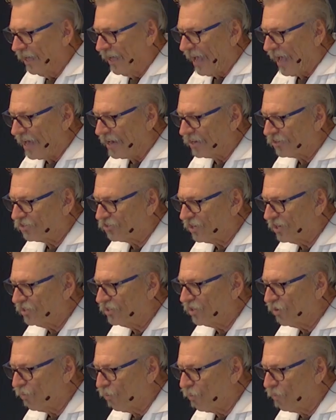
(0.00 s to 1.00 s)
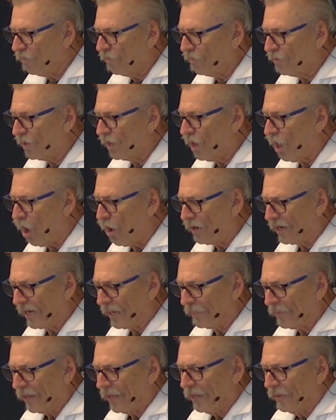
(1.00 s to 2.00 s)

and a sense of belonging.